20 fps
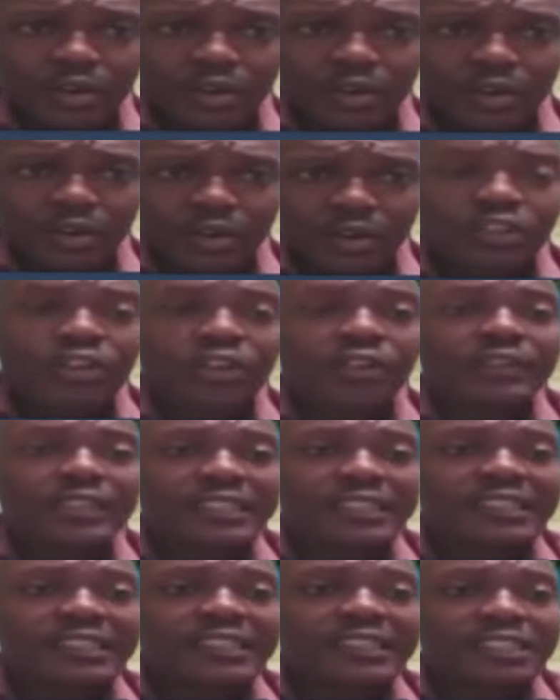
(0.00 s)
were not
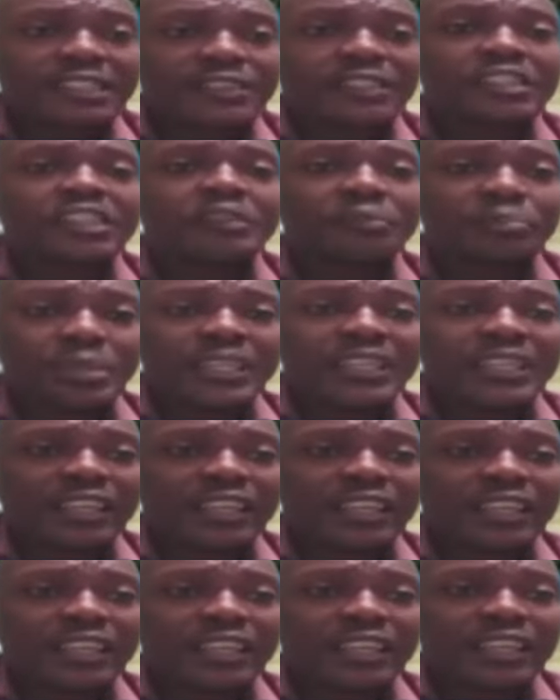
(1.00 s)
necessarily
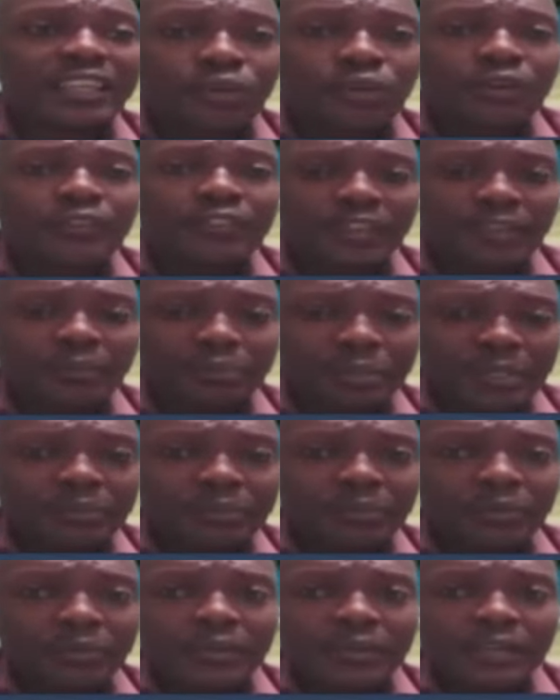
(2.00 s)
speaking for their
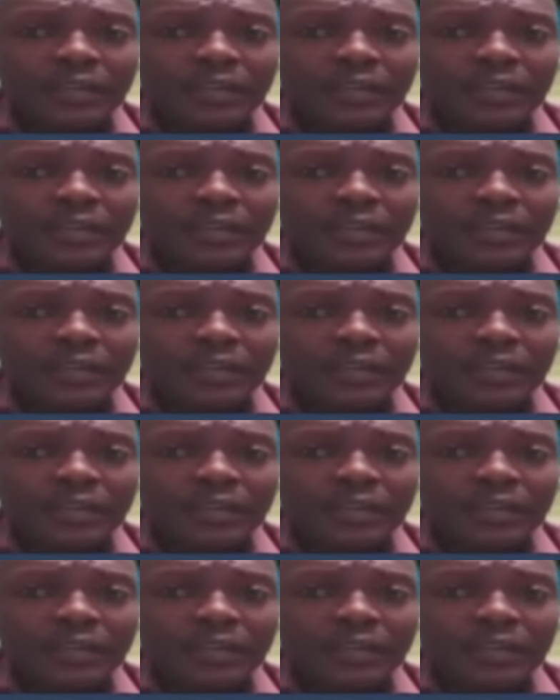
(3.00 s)
people.